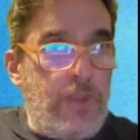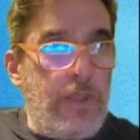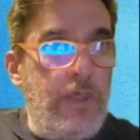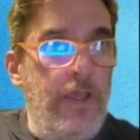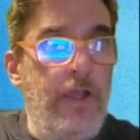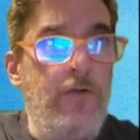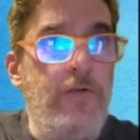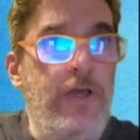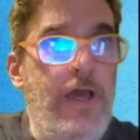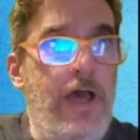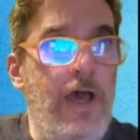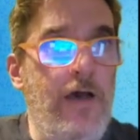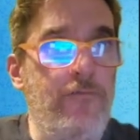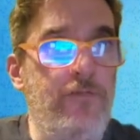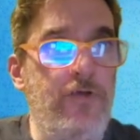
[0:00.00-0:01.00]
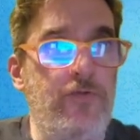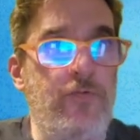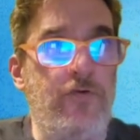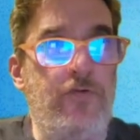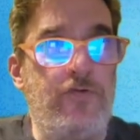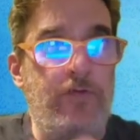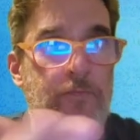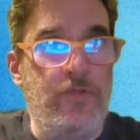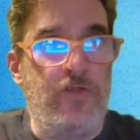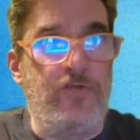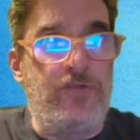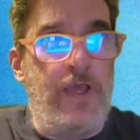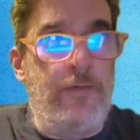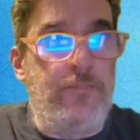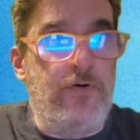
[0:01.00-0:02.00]
here we have, these were some of the
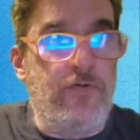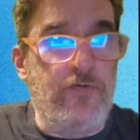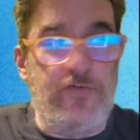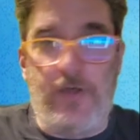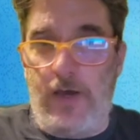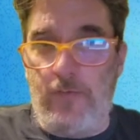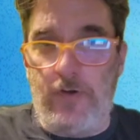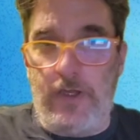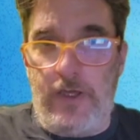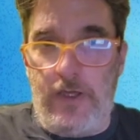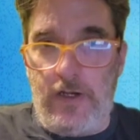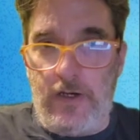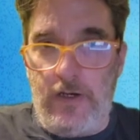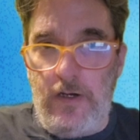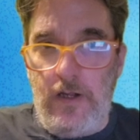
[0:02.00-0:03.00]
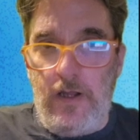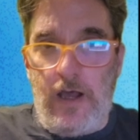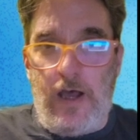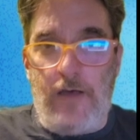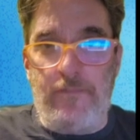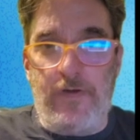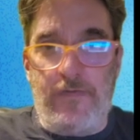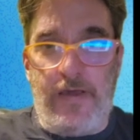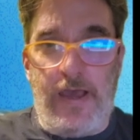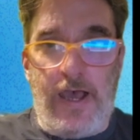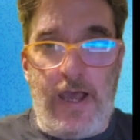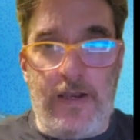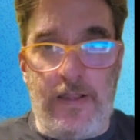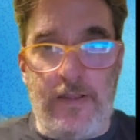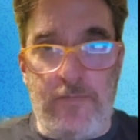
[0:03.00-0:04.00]
staples that were here um, that they
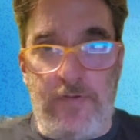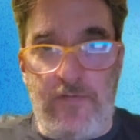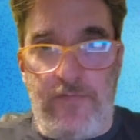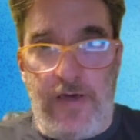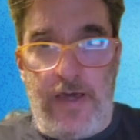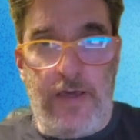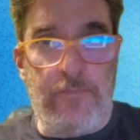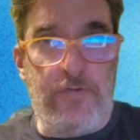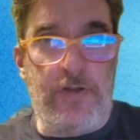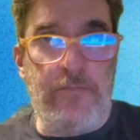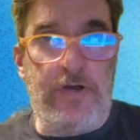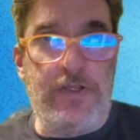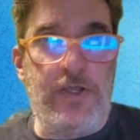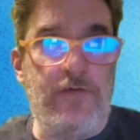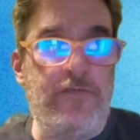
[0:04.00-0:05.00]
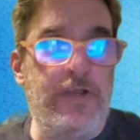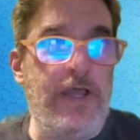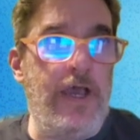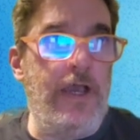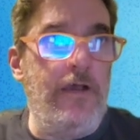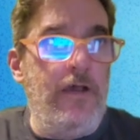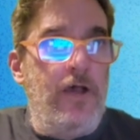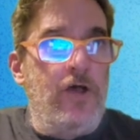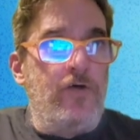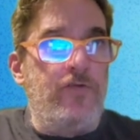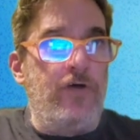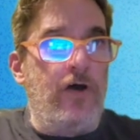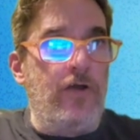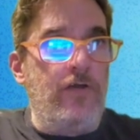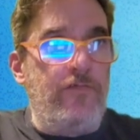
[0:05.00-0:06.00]
had in the buffet pretty much every day.
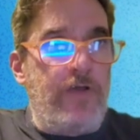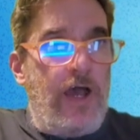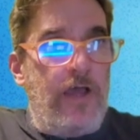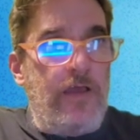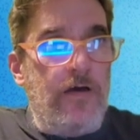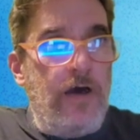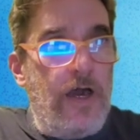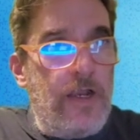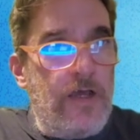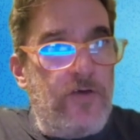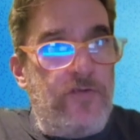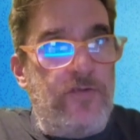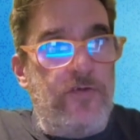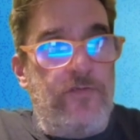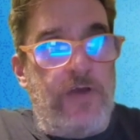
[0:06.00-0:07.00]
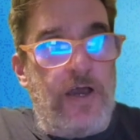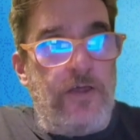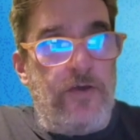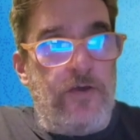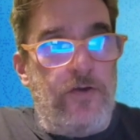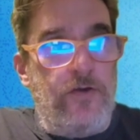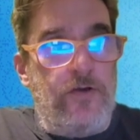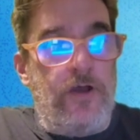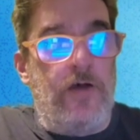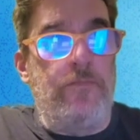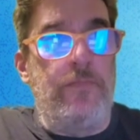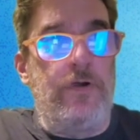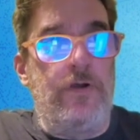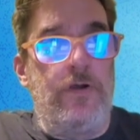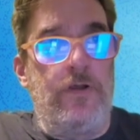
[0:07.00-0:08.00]
So you've got your lettuce, you've got your
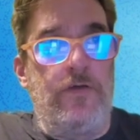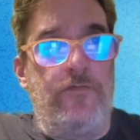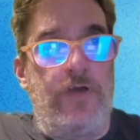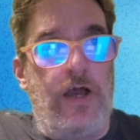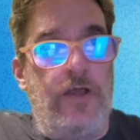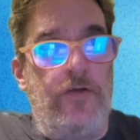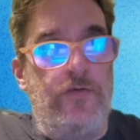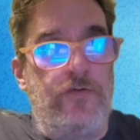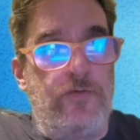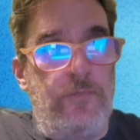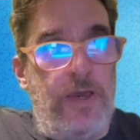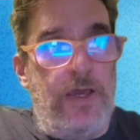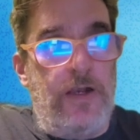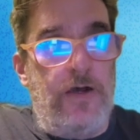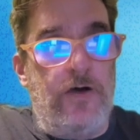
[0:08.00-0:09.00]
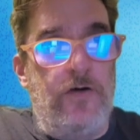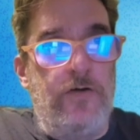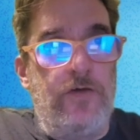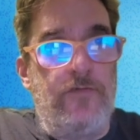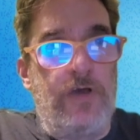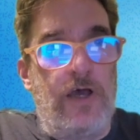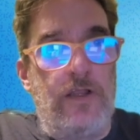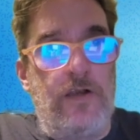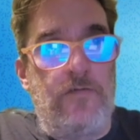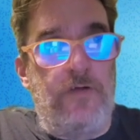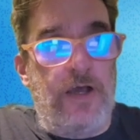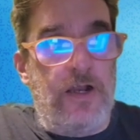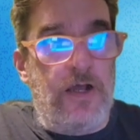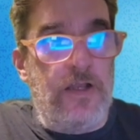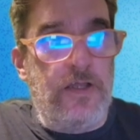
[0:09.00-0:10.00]
cucumber, you've got your tomato, you've got your
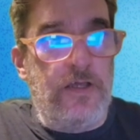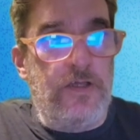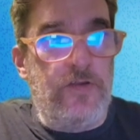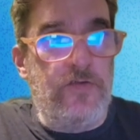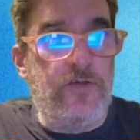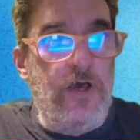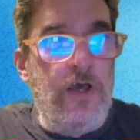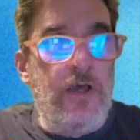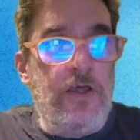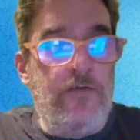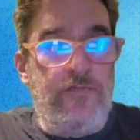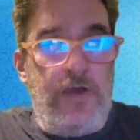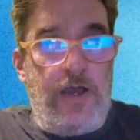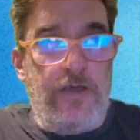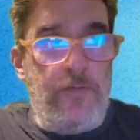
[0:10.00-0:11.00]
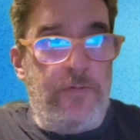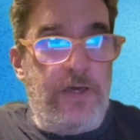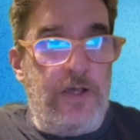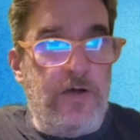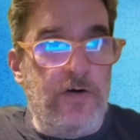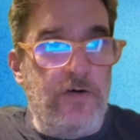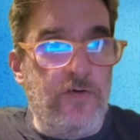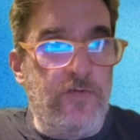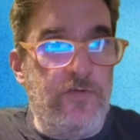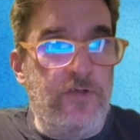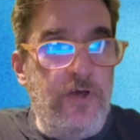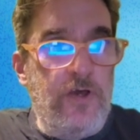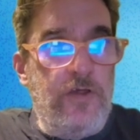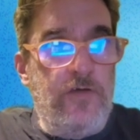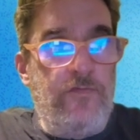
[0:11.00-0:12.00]
red onions, you've got your pickles,
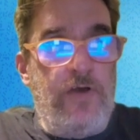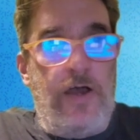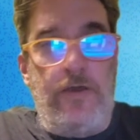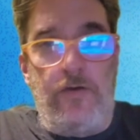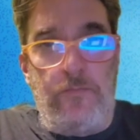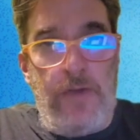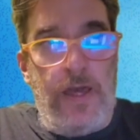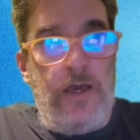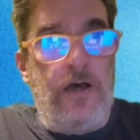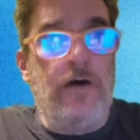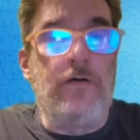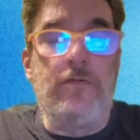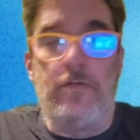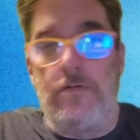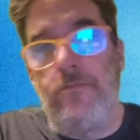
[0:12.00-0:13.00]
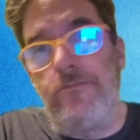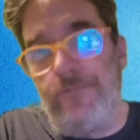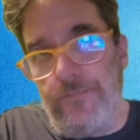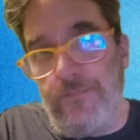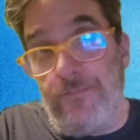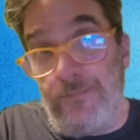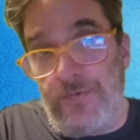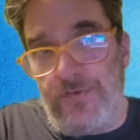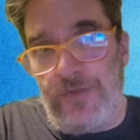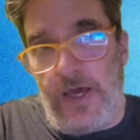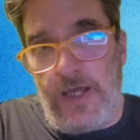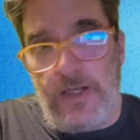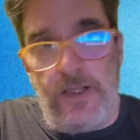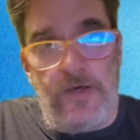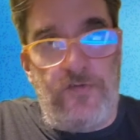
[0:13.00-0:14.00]
you've got your mayo.
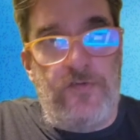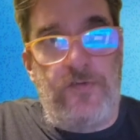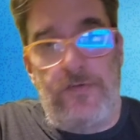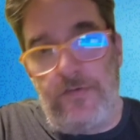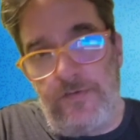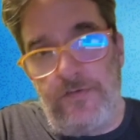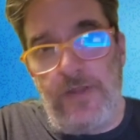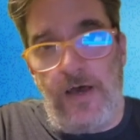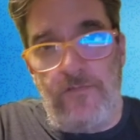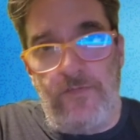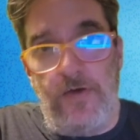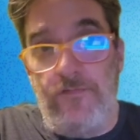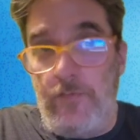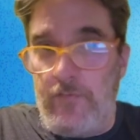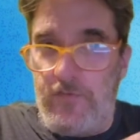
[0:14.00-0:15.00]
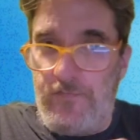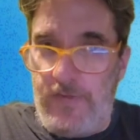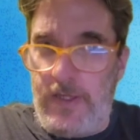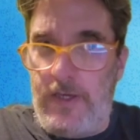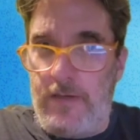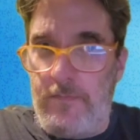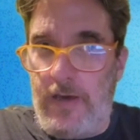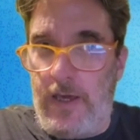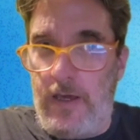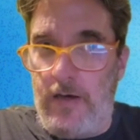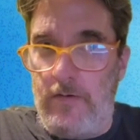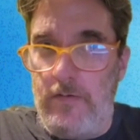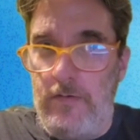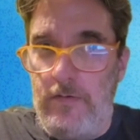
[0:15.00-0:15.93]
Sadness, not, if it was vegan mayo,